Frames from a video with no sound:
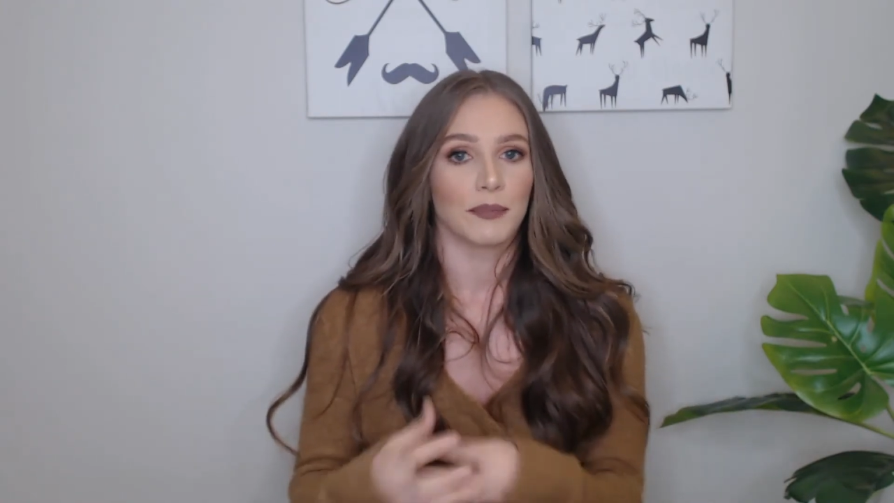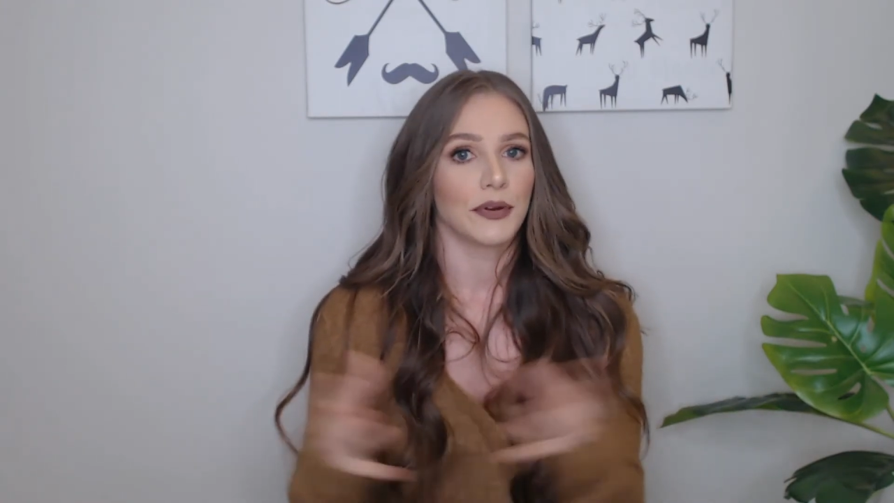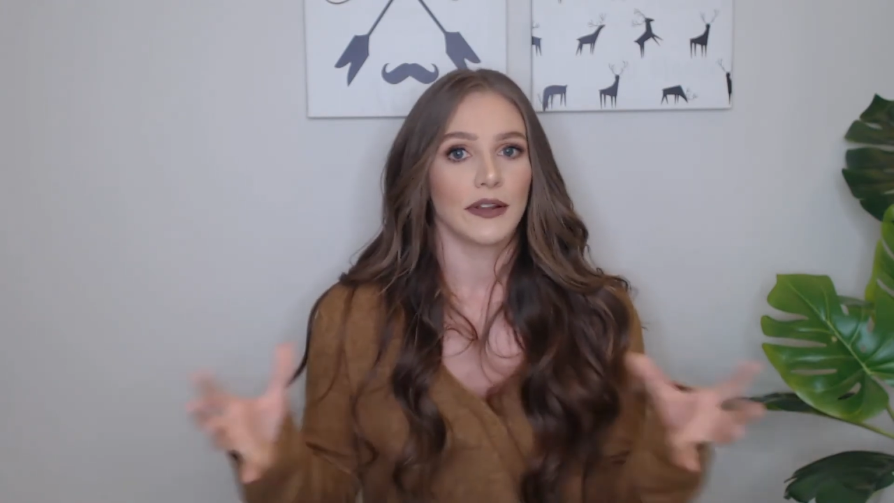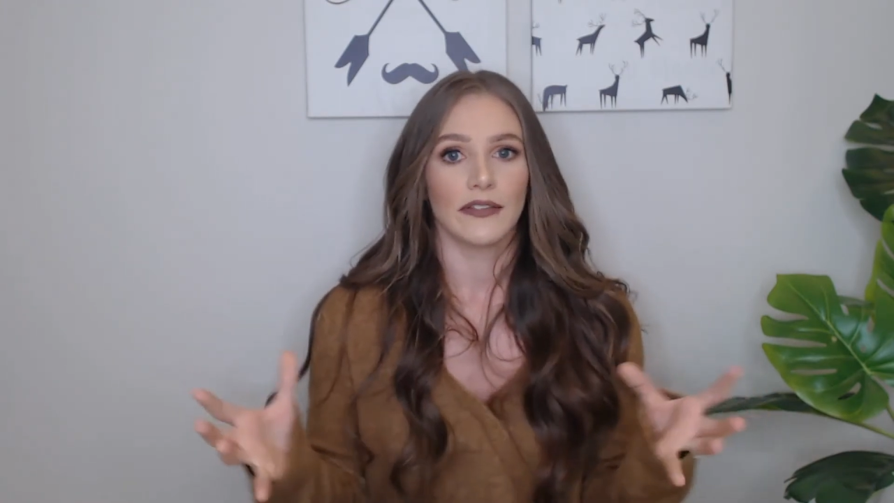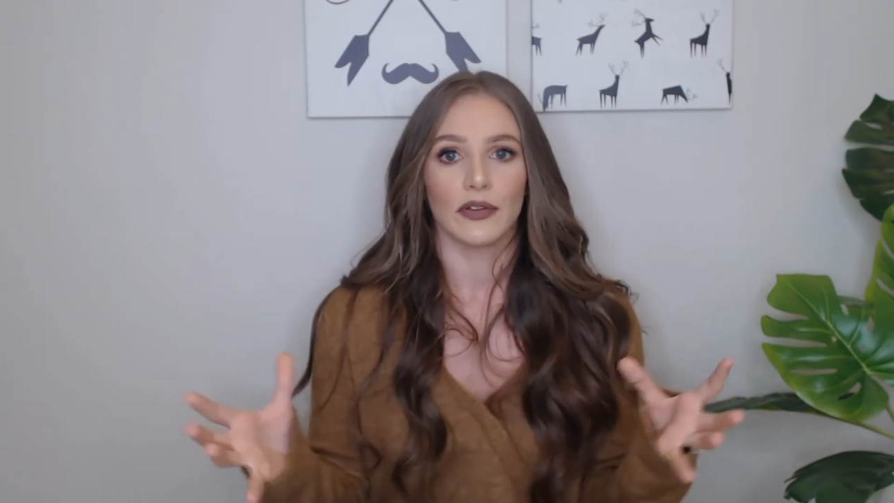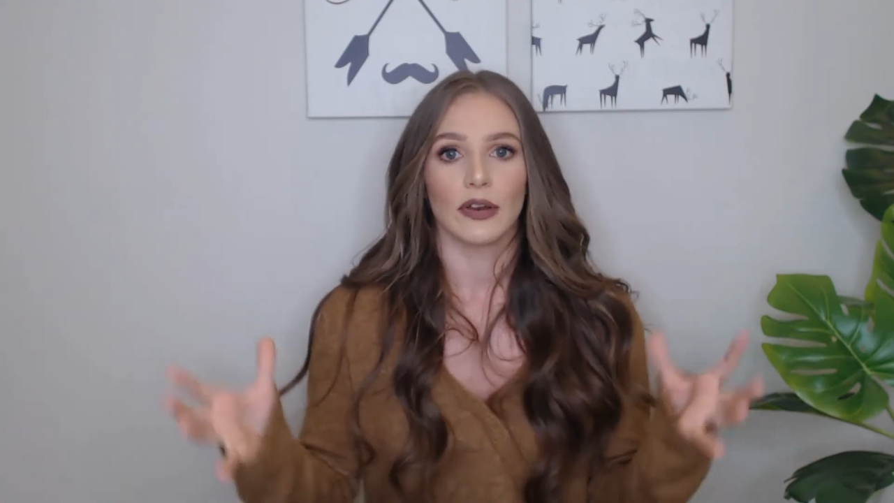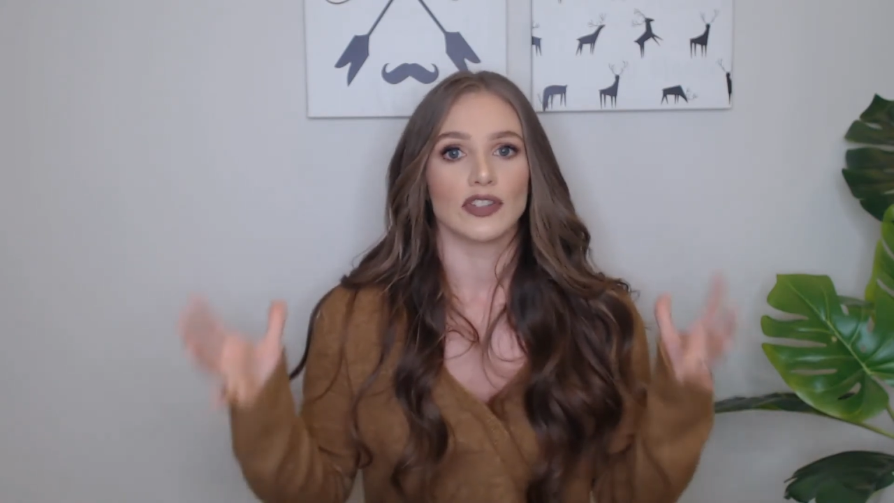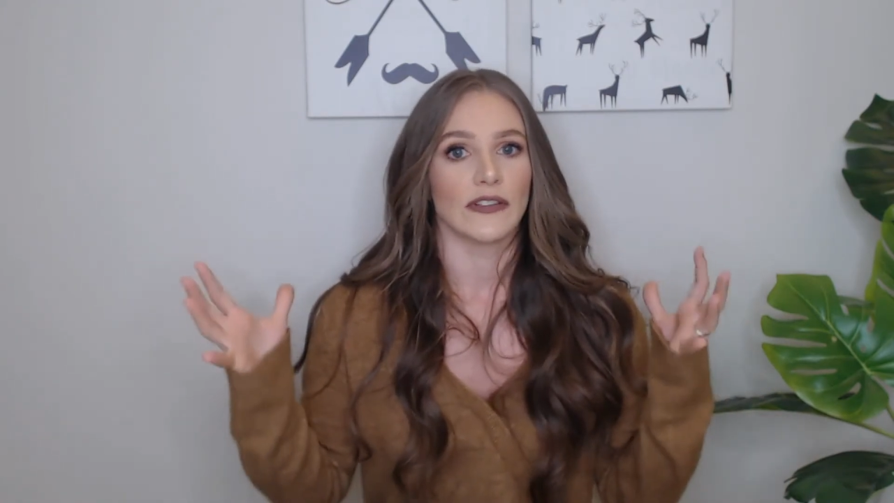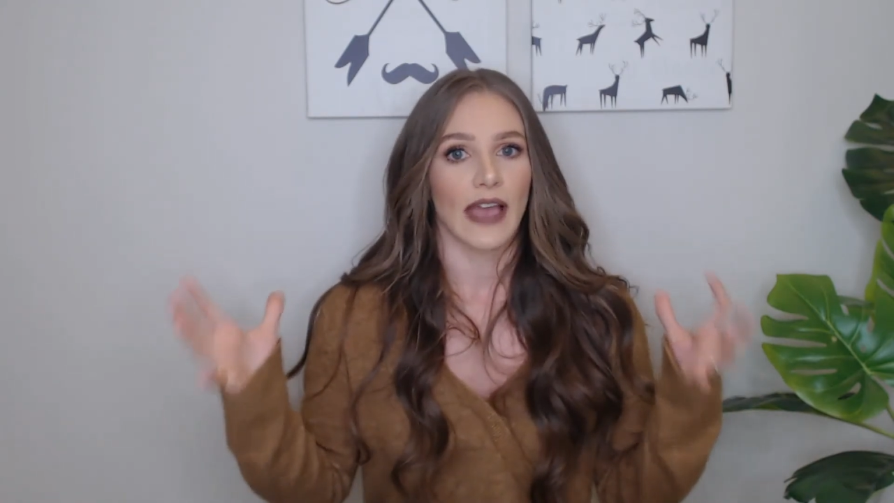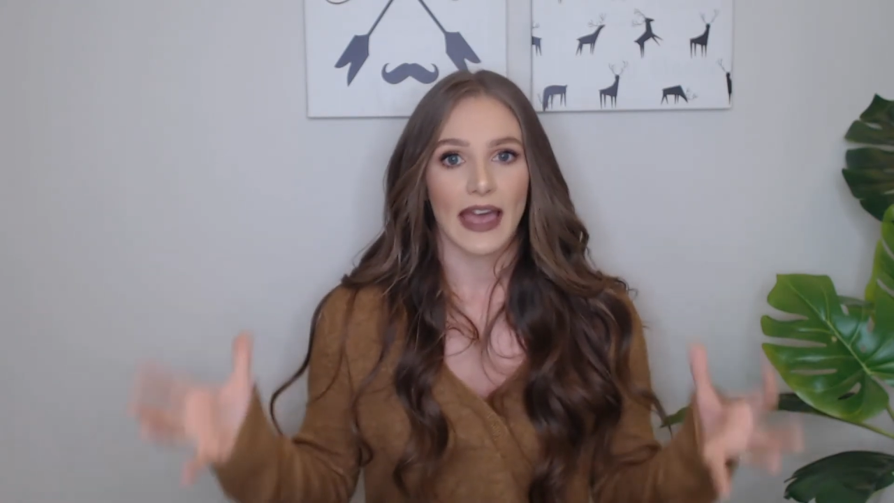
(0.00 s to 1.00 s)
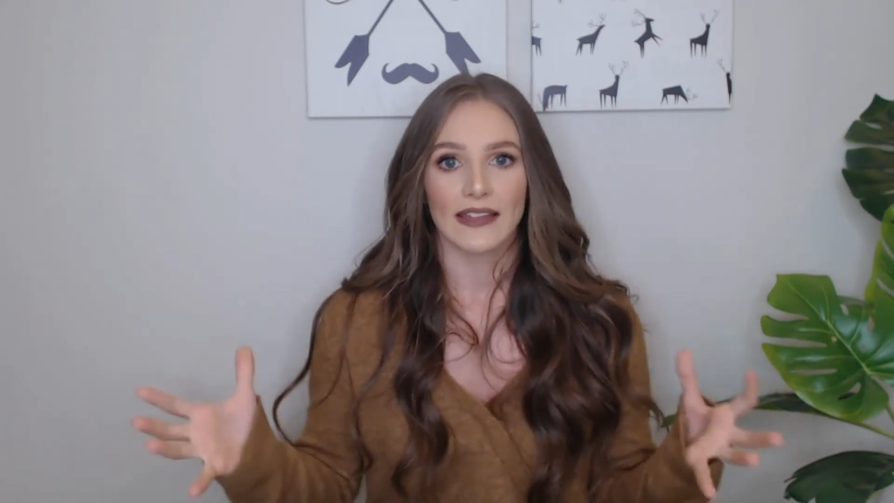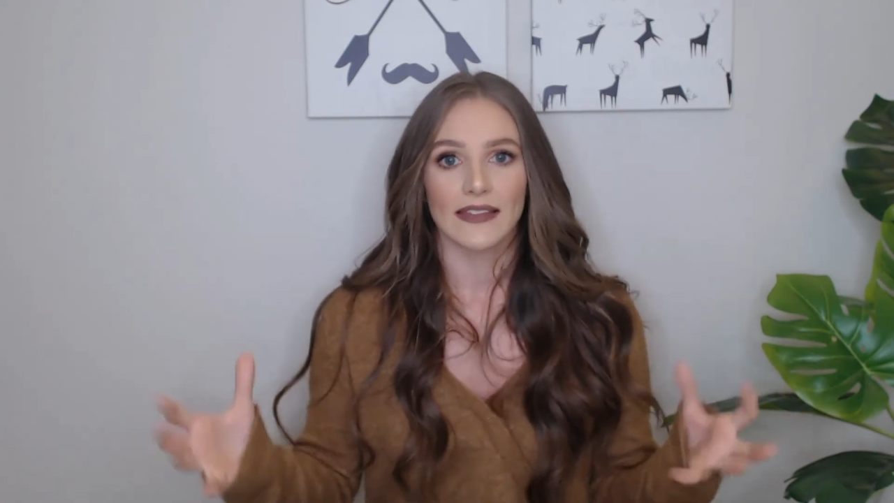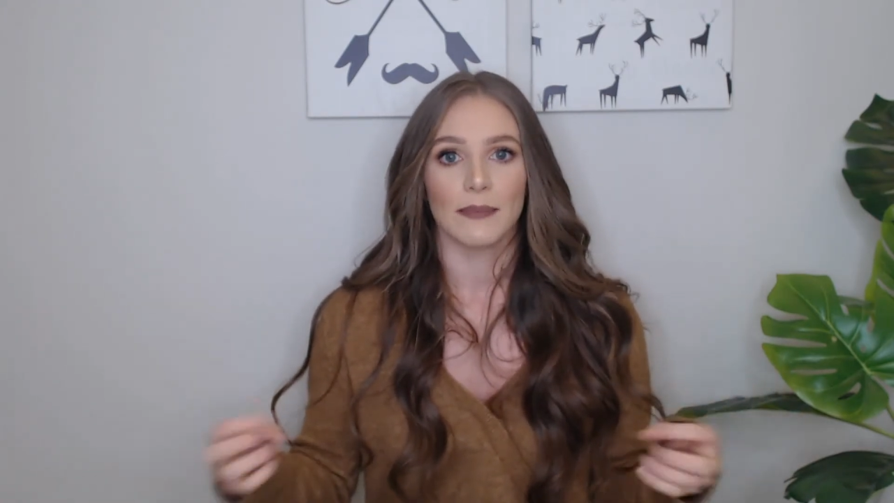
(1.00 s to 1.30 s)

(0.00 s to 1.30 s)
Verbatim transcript: and pretty soon it just adds